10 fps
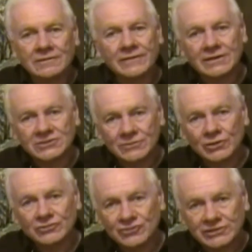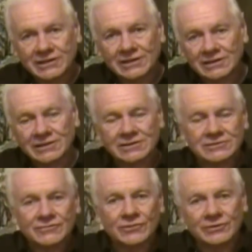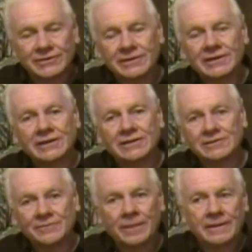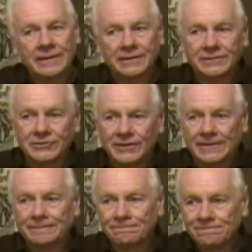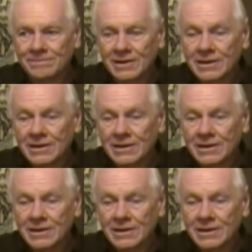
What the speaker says: We've got some interesting links for you today. And I